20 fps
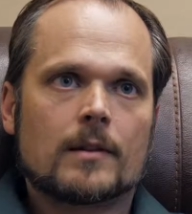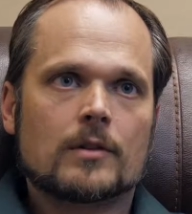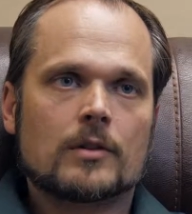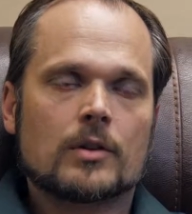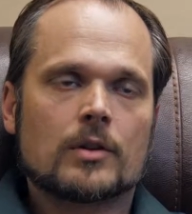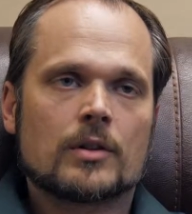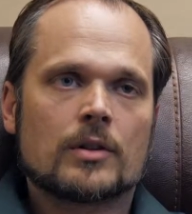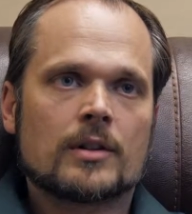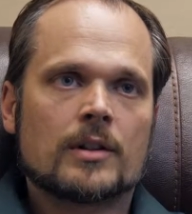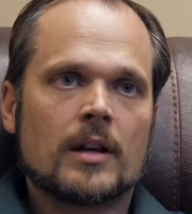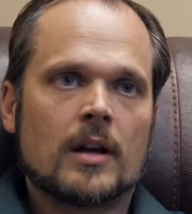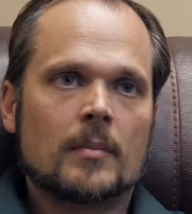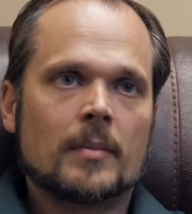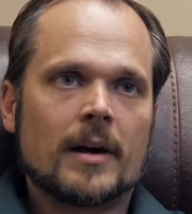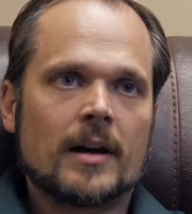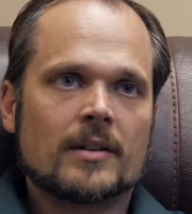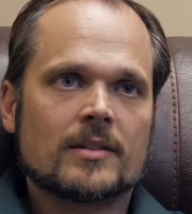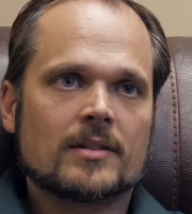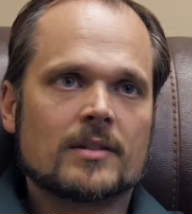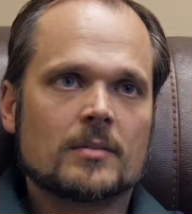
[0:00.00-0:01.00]
learn
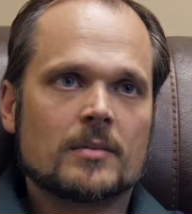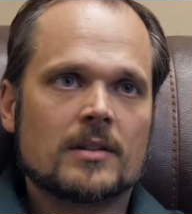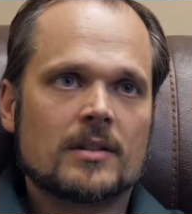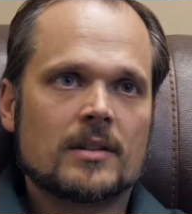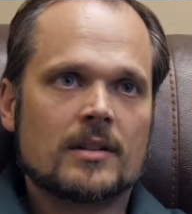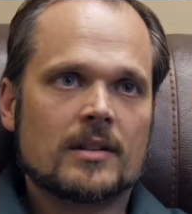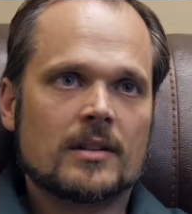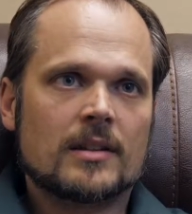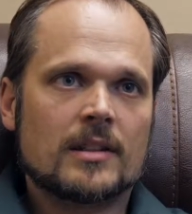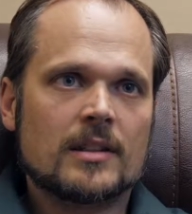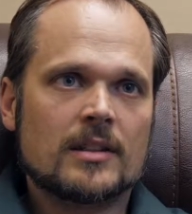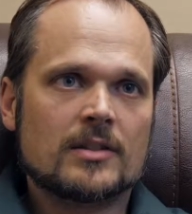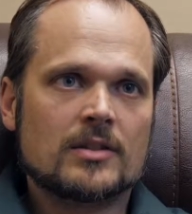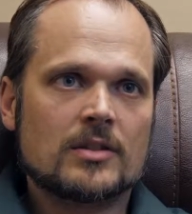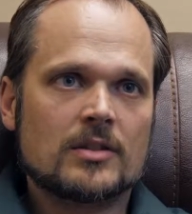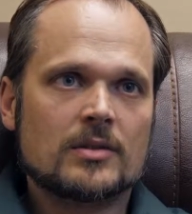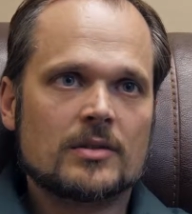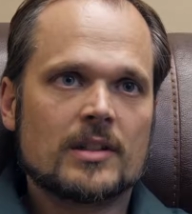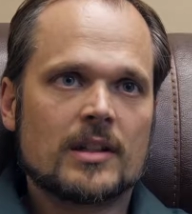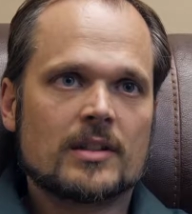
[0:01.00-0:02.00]
about some of these
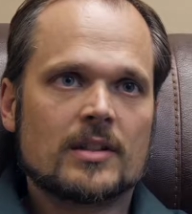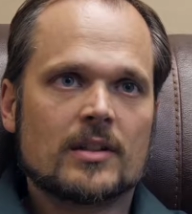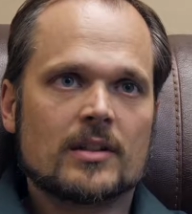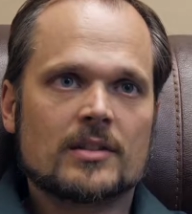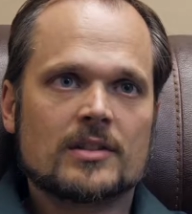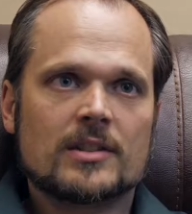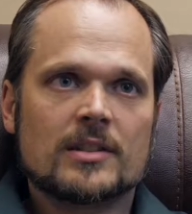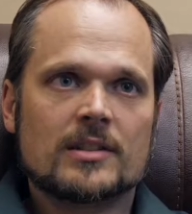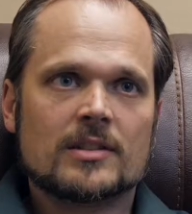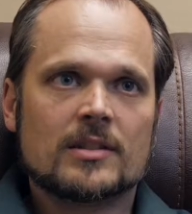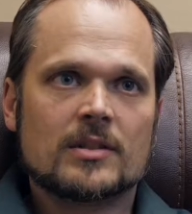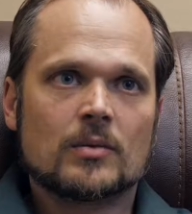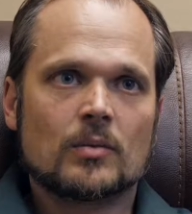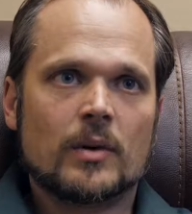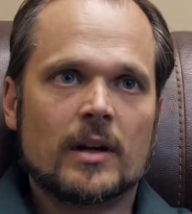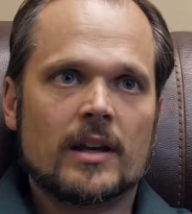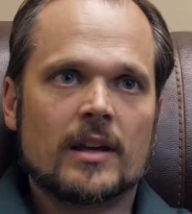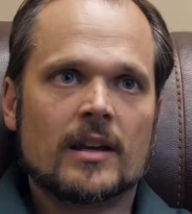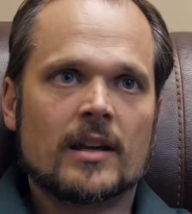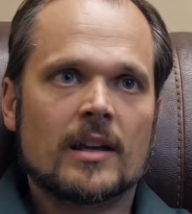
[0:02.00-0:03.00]
new technologies in a
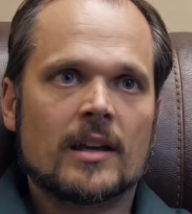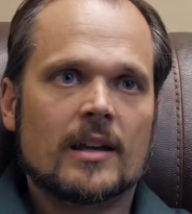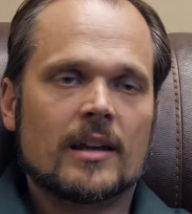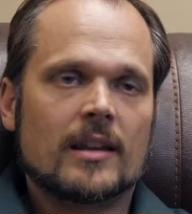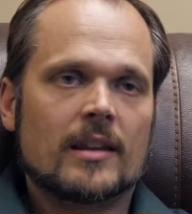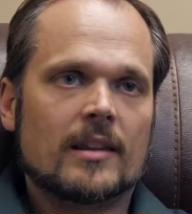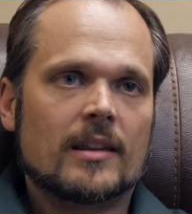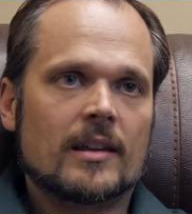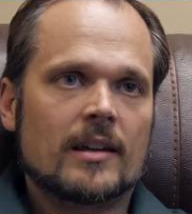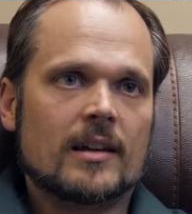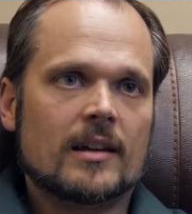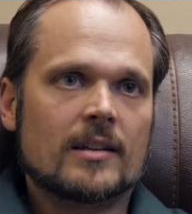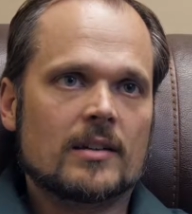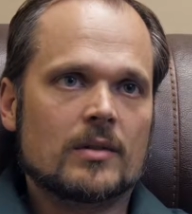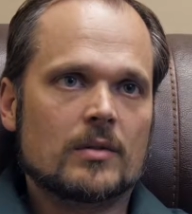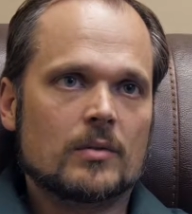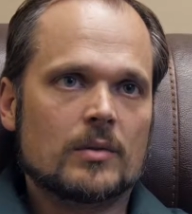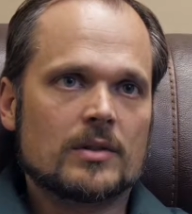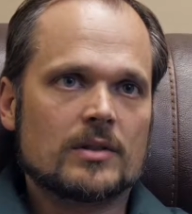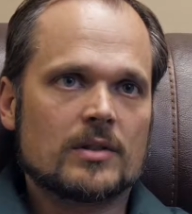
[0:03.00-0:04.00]
way that
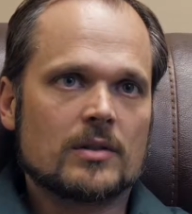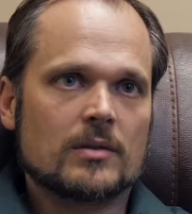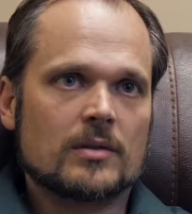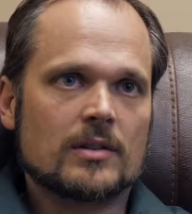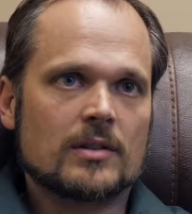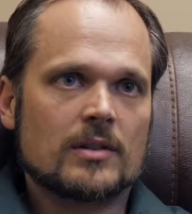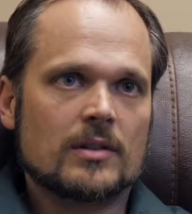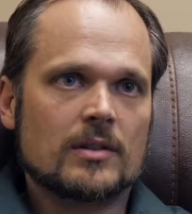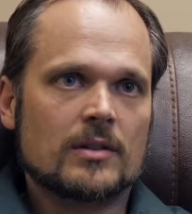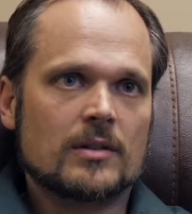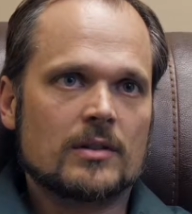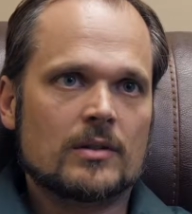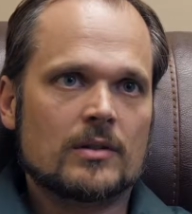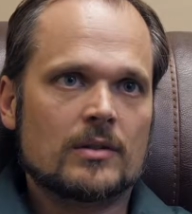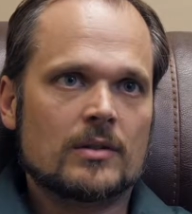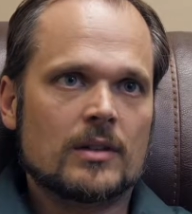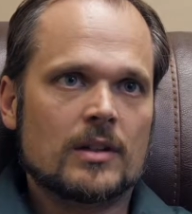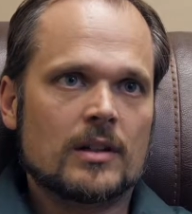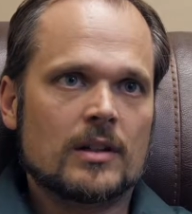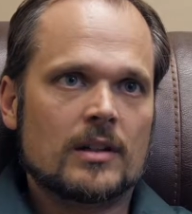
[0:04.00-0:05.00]
was going
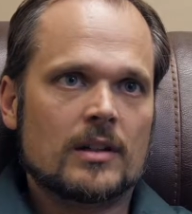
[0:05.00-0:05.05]
to